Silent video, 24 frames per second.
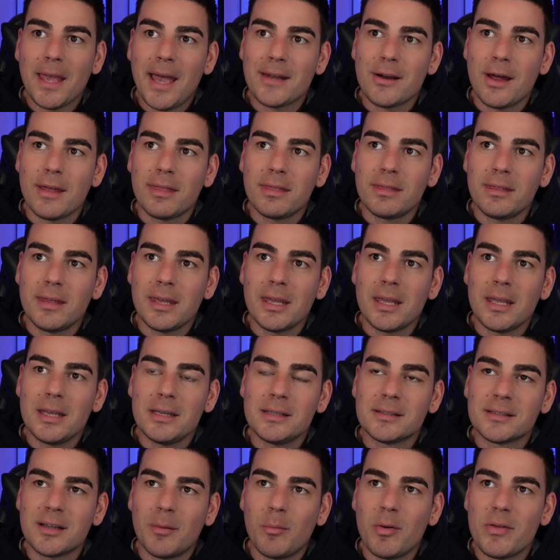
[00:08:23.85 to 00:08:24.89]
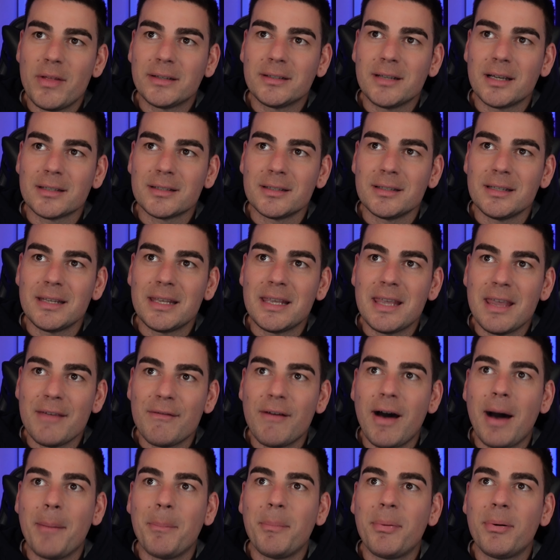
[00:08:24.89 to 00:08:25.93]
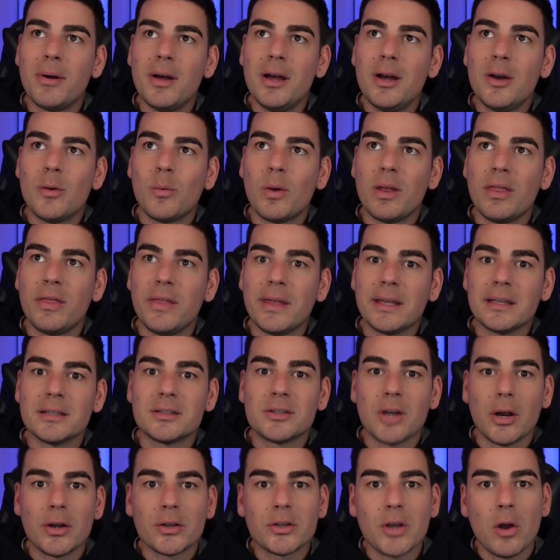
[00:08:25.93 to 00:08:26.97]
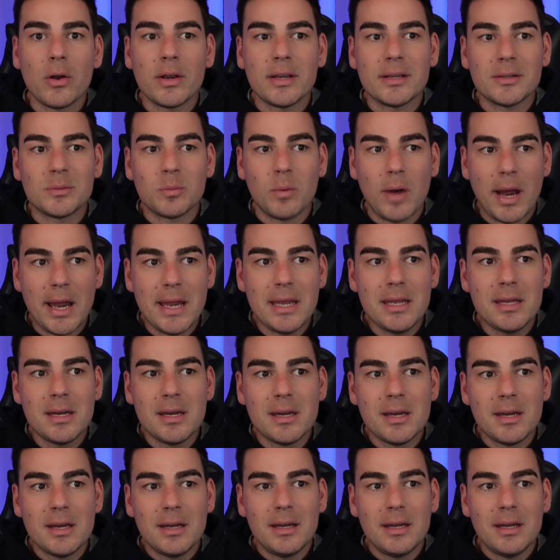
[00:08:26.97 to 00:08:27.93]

and I think he's someone that doesn't give up when things don't go his way.